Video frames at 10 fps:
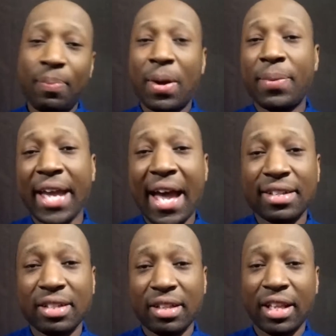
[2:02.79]
public
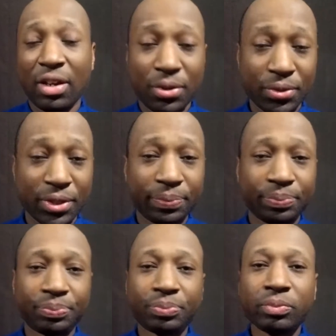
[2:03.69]
asset that they owned,
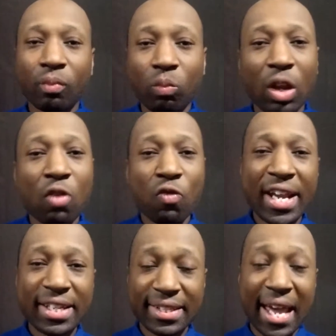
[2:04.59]

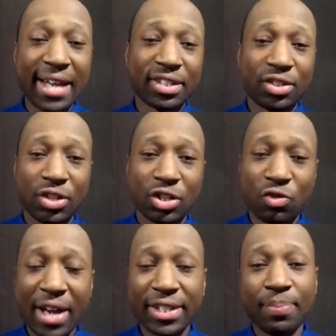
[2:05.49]
raised taxes on the
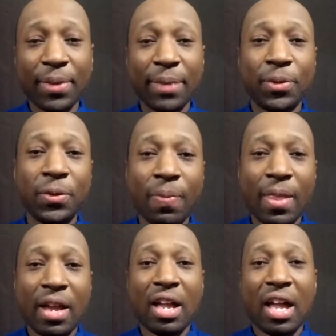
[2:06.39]
Scranton people,
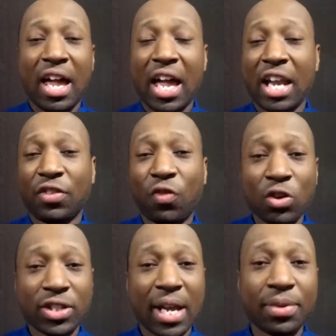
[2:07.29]
and as far
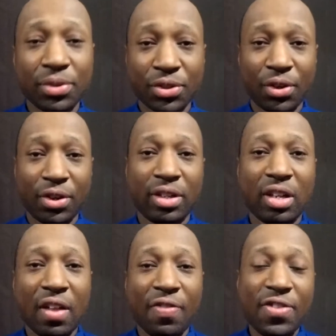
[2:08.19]
as I'm concerned,
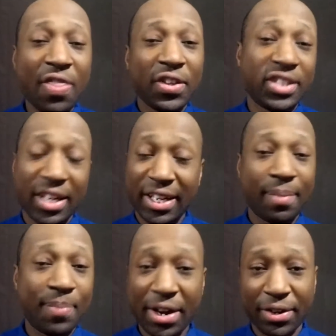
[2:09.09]
nothing is going to
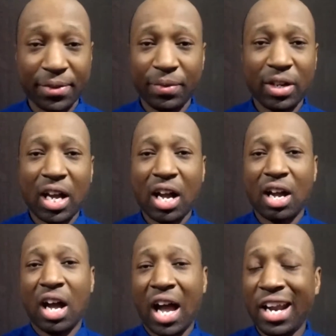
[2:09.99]
get better.
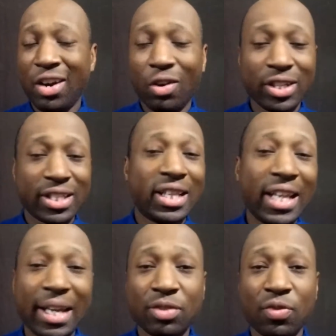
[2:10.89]
I hear all these
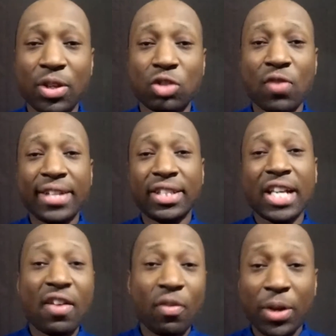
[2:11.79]
claims from the Scranton
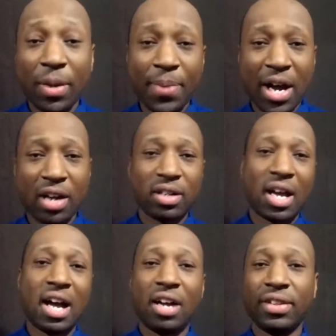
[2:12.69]
government about
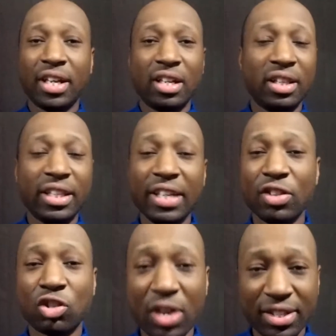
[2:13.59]
how they're going to leave
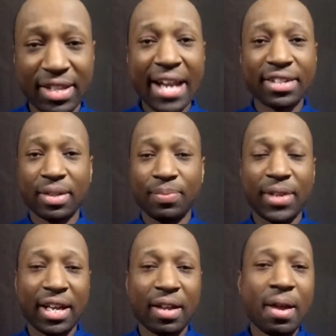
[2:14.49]
the stress status
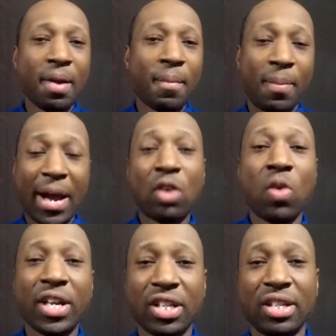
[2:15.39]
someday. But my
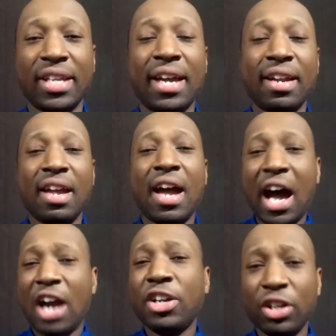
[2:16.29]
question is that,
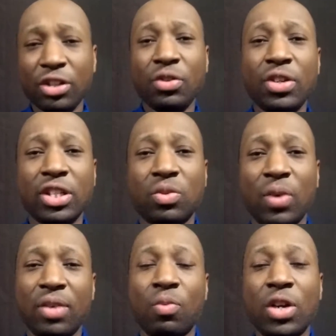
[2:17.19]
how are you going to do this
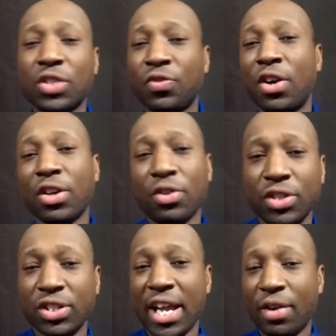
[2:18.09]
when Wells Fargo
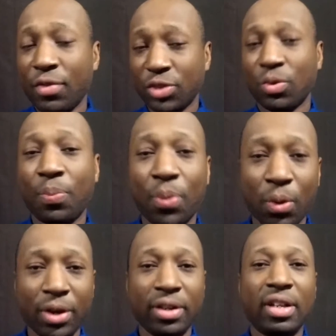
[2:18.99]
just had a recent
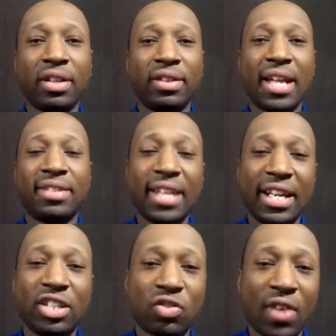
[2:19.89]
report that
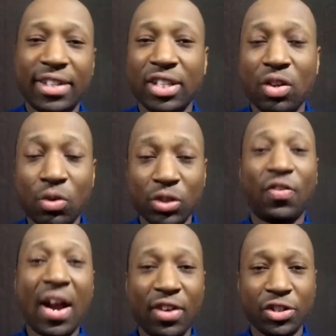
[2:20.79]
stated Scranton owes
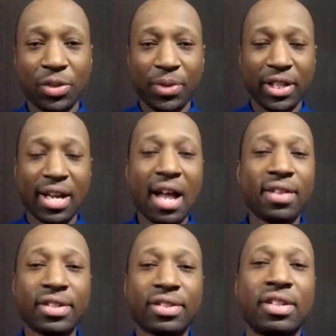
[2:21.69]
$500 million?
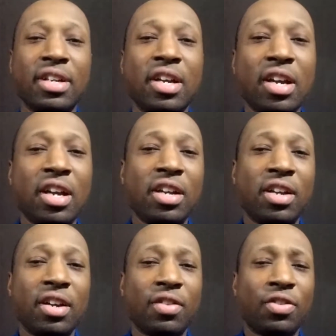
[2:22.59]

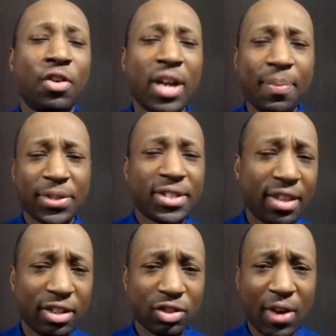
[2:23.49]
38%
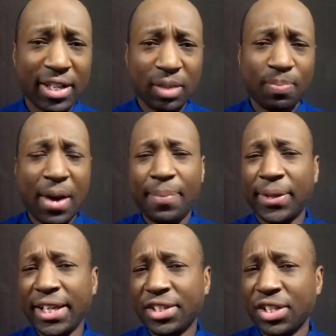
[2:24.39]
of the Scranton
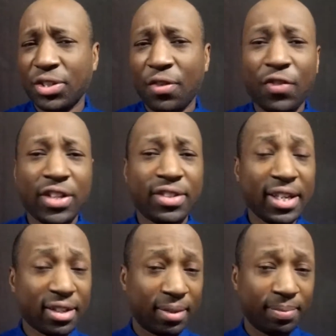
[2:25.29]
population is on fixed
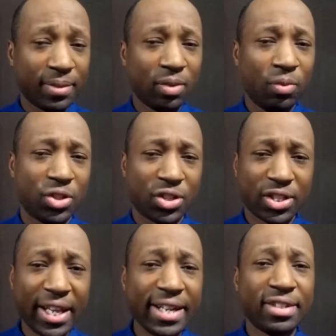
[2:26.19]
income, which are
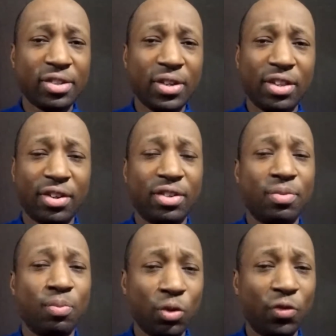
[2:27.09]
slated to either
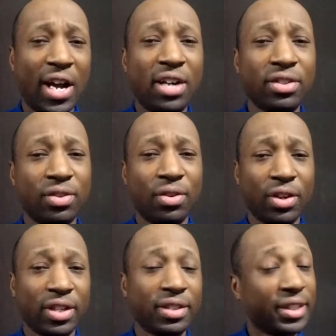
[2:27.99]
move out
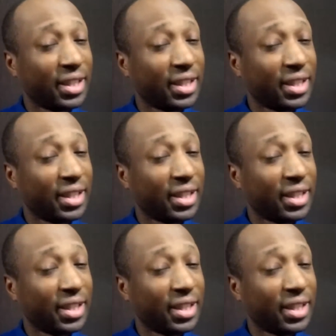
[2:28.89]
or